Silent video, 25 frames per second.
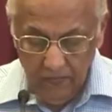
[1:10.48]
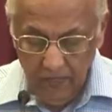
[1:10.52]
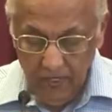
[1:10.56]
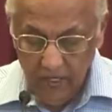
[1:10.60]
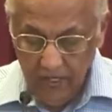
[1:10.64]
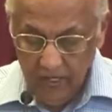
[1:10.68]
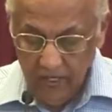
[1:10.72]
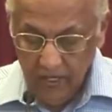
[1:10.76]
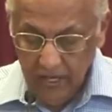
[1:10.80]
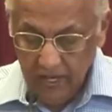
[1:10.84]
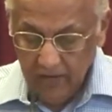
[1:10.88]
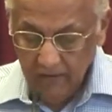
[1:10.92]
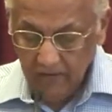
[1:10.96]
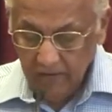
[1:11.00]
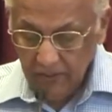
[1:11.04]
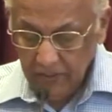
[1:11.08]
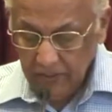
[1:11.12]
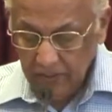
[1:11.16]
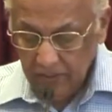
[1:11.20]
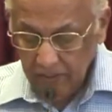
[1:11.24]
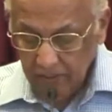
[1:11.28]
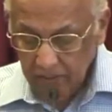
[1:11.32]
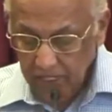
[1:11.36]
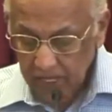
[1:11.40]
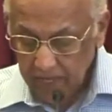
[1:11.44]
he gave his
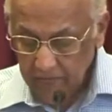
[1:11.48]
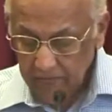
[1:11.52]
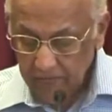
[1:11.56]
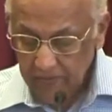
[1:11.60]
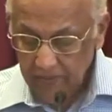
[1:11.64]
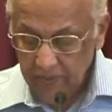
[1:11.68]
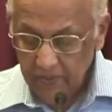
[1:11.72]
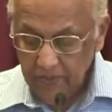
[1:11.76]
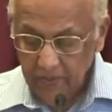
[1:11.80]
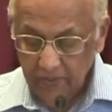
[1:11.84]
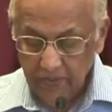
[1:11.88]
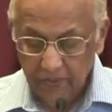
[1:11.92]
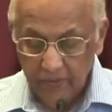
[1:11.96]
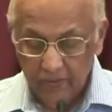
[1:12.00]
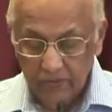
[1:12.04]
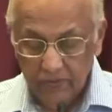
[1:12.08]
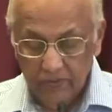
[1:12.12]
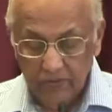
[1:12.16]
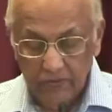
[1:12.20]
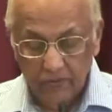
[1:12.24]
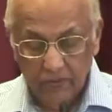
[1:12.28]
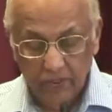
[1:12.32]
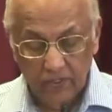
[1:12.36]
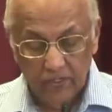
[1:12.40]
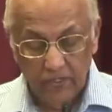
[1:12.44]
disciples
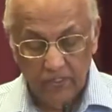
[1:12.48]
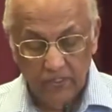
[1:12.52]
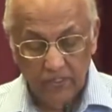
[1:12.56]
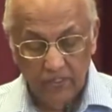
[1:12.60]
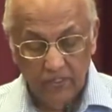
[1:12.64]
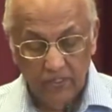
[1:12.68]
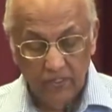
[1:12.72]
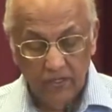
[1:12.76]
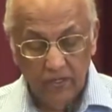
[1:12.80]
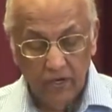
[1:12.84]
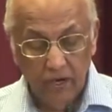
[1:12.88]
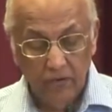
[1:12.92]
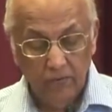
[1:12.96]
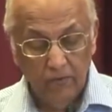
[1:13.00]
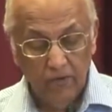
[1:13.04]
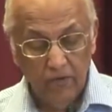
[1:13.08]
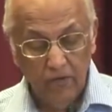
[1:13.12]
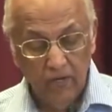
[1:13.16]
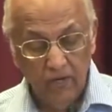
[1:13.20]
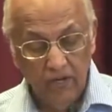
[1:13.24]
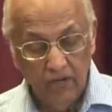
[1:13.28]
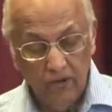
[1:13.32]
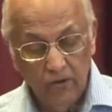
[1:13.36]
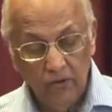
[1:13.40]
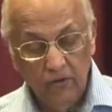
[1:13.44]
what is
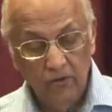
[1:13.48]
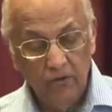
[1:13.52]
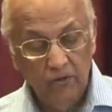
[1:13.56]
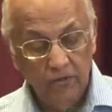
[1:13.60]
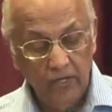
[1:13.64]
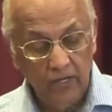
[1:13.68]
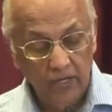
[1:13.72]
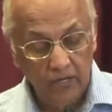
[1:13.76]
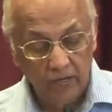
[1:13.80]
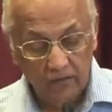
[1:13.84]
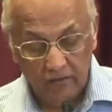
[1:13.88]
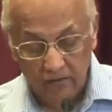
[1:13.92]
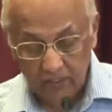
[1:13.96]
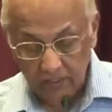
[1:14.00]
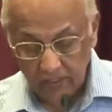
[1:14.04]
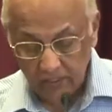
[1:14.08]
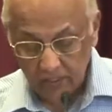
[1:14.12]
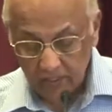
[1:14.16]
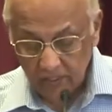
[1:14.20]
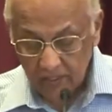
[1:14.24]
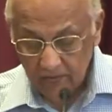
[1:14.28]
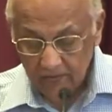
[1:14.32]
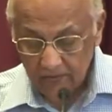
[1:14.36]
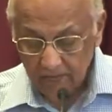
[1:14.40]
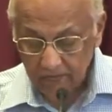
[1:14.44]
commonly known in
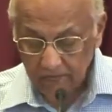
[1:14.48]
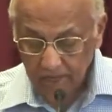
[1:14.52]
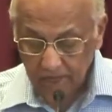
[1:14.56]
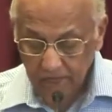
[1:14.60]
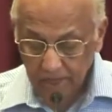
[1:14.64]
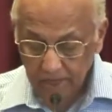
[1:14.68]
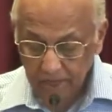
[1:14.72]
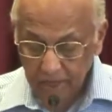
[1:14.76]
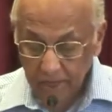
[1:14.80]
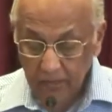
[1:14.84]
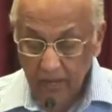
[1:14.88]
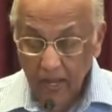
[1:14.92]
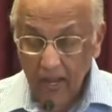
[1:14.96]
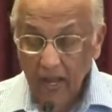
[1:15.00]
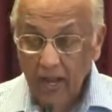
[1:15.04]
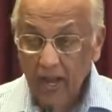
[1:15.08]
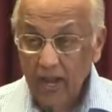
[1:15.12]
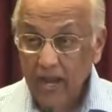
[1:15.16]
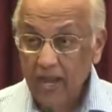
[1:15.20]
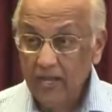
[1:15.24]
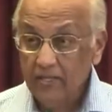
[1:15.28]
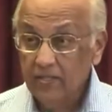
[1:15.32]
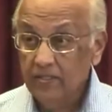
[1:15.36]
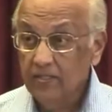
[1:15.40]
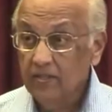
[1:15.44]
Christendom
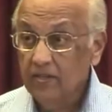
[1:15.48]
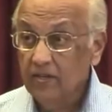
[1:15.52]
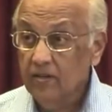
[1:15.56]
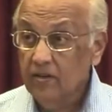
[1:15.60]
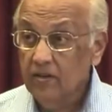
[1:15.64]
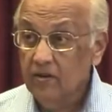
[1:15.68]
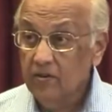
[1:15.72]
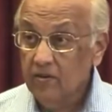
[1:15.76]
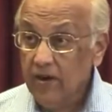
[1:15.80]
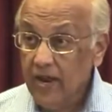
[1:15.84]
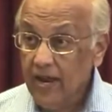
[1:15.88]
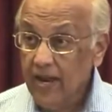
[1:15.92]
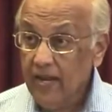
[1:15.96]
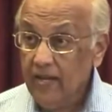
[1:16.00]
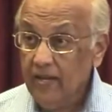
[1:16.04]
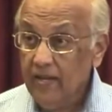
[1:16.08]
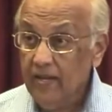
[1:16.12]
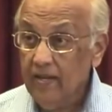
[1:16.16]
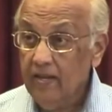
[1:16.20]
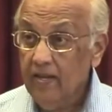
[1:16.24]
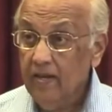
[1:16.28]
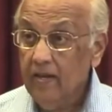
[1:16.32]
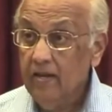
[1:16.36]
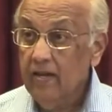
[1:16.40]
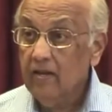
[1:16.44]
as the Great
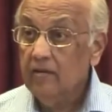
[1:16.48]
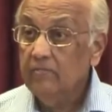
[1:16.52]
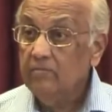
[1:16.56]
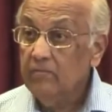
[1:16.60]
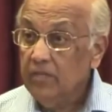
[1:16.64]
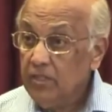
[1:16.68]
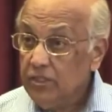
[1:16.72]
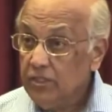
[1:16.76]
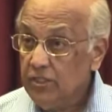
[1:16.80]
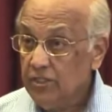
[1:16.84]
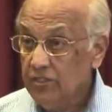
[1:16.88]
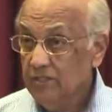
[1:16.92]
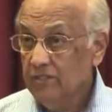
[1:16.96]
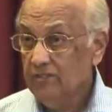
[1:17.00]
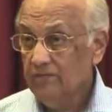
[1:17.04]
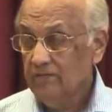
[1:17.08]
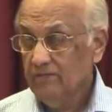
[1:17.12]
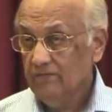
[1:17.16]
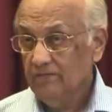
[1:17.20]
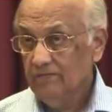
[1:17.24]
Commission.